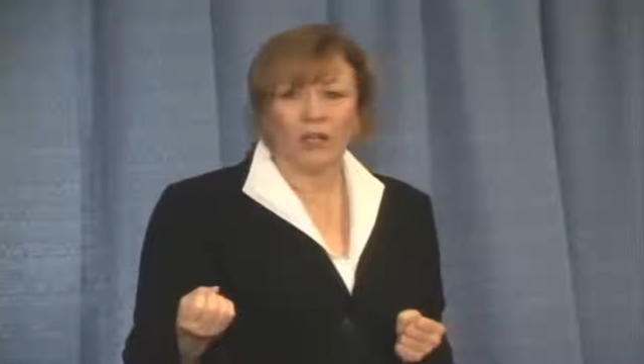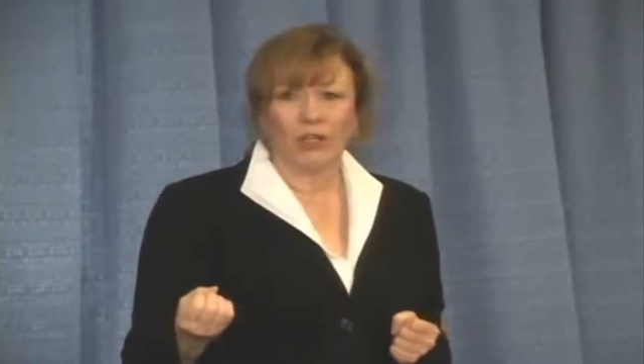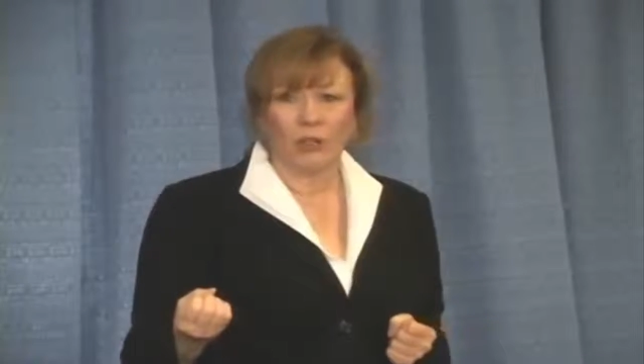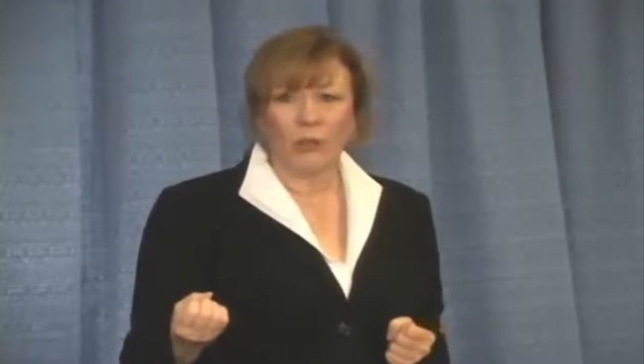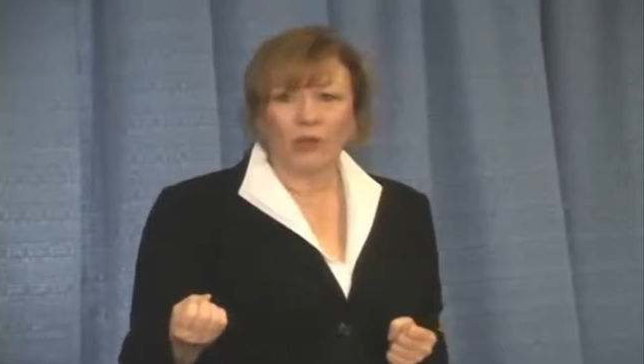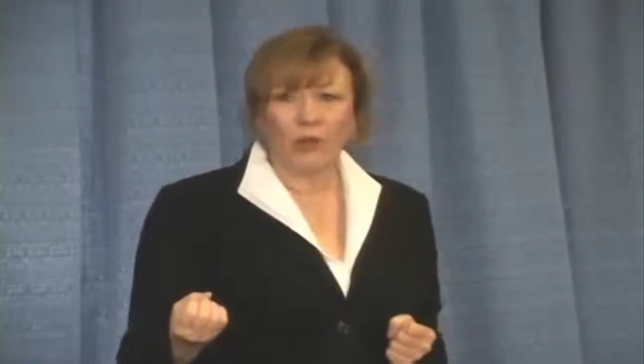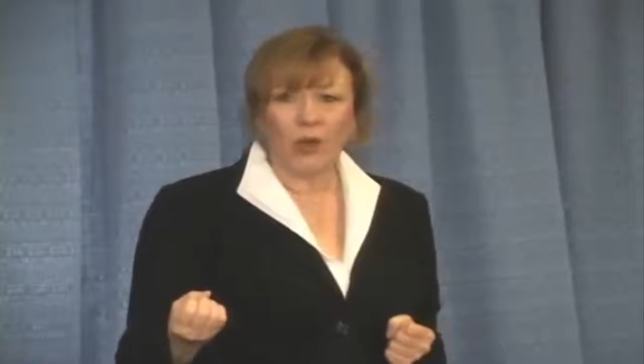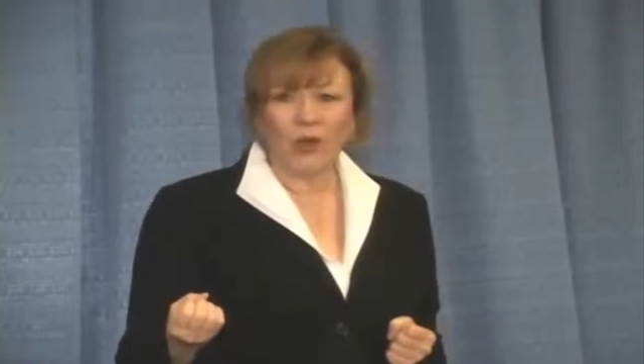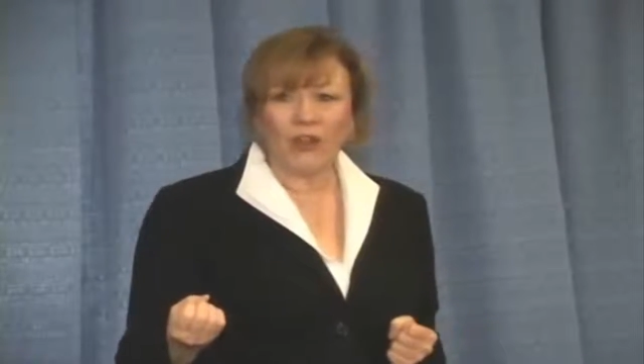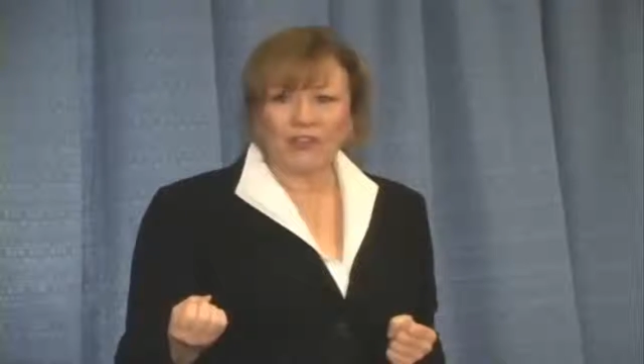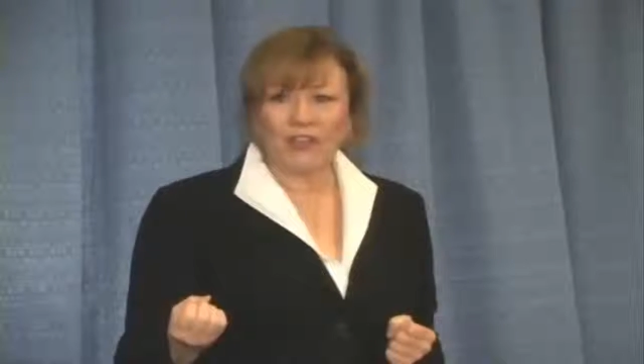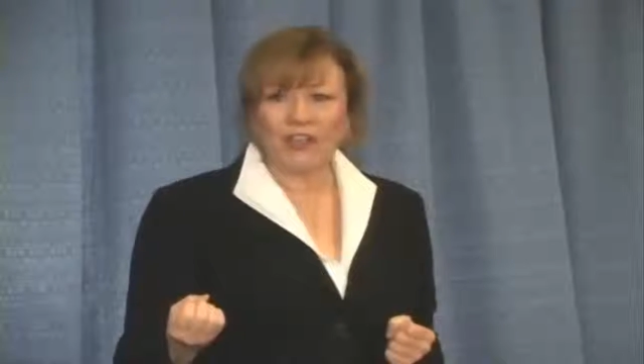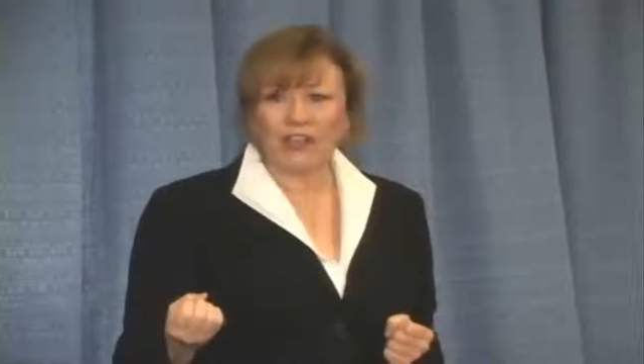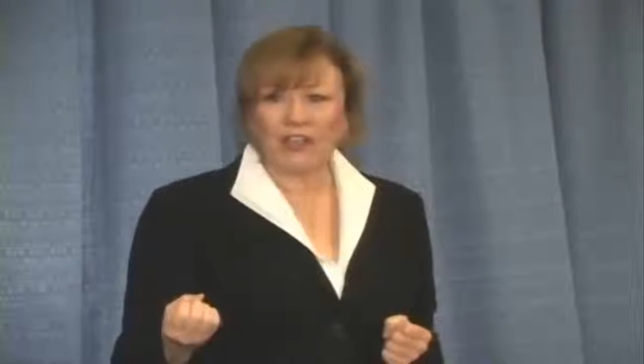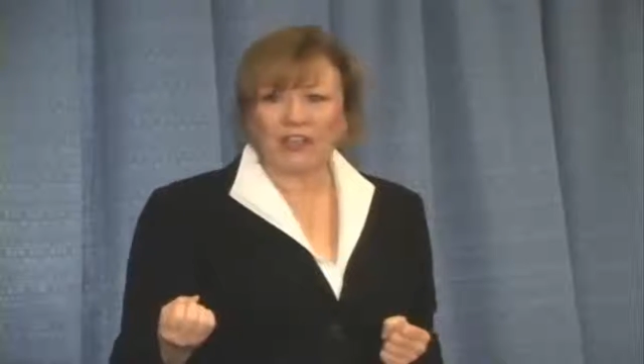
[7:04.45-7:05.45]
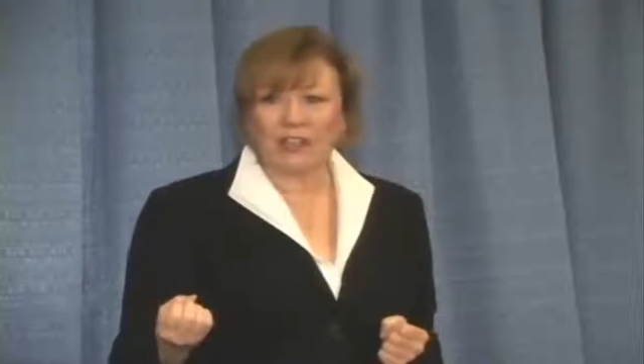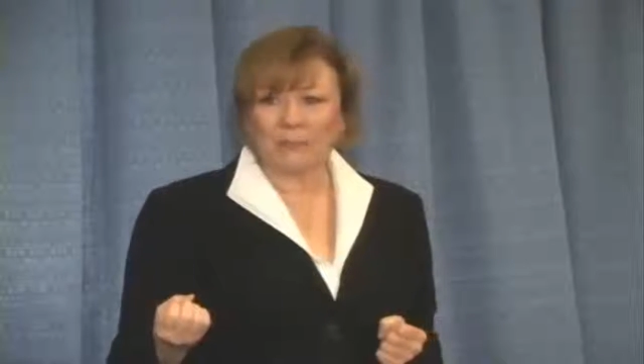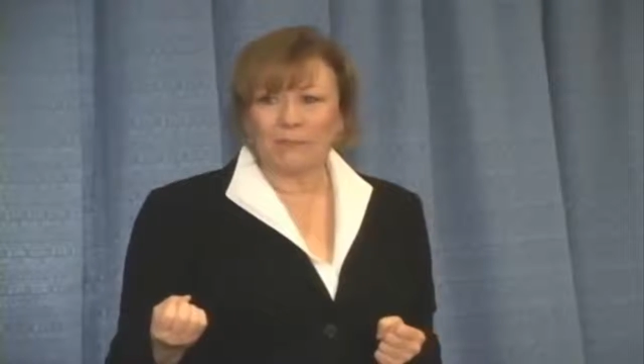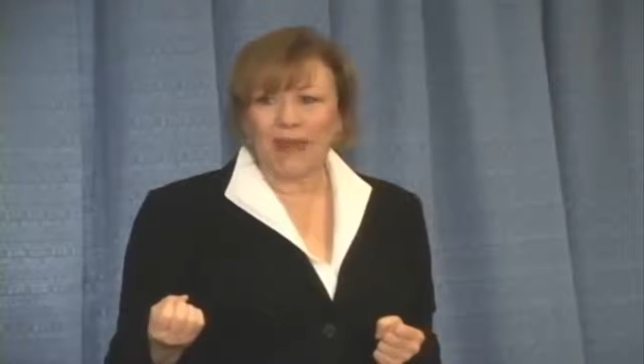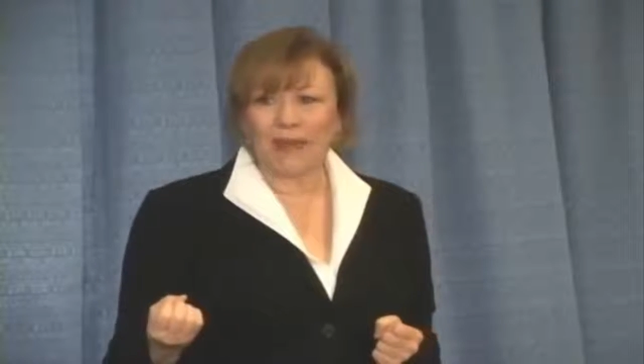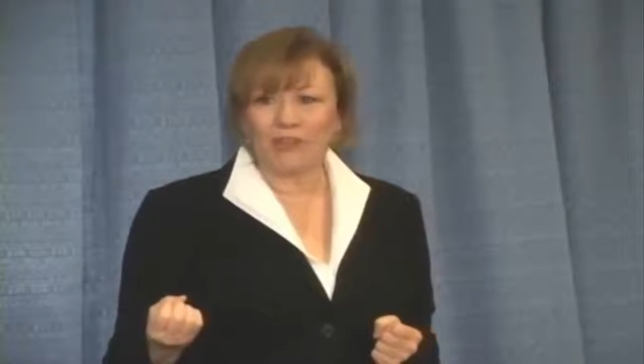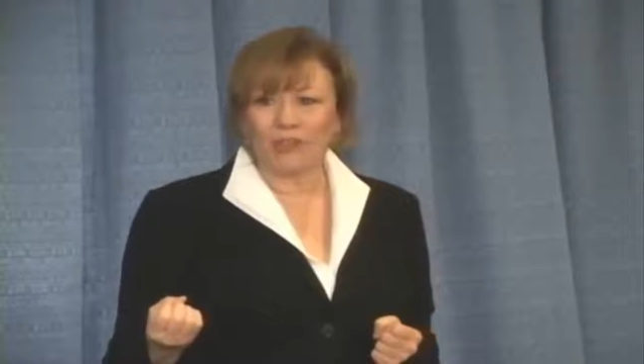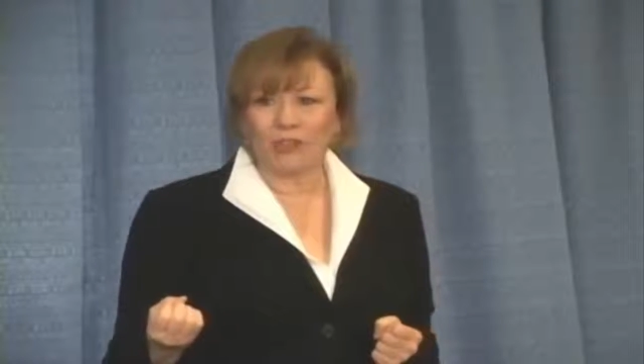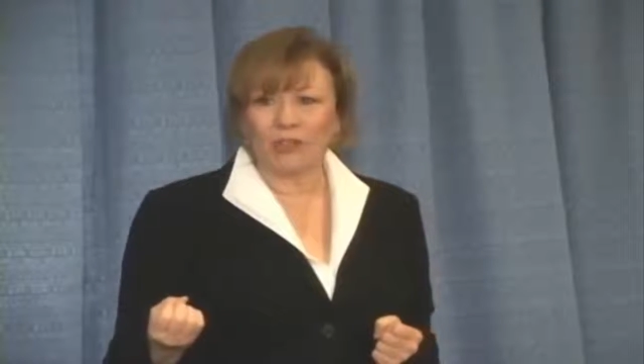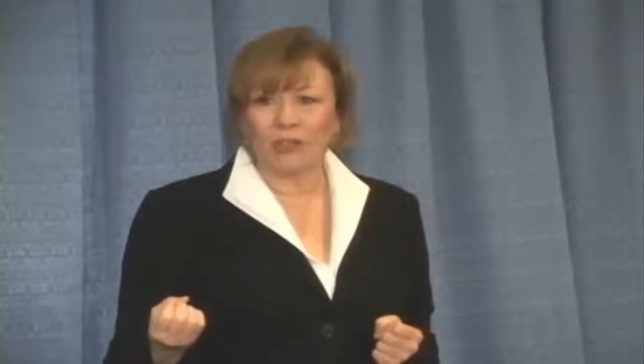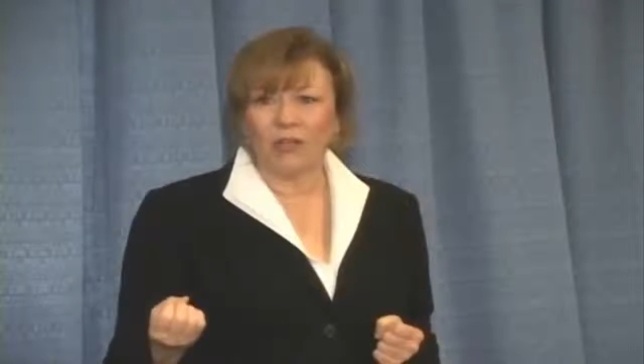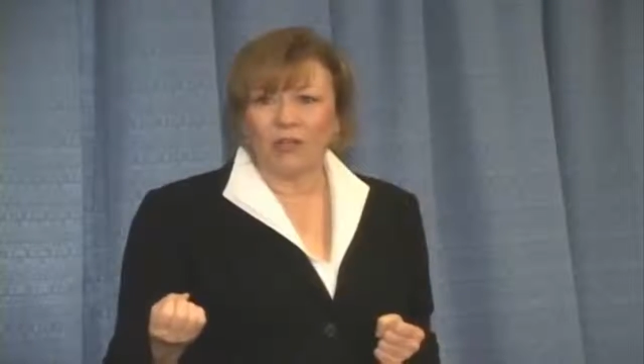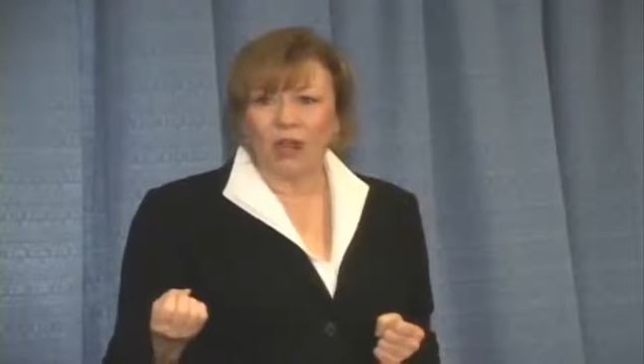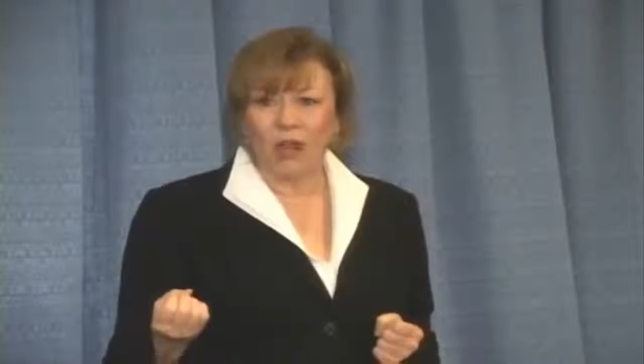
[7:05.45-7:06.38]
you are causing an expansion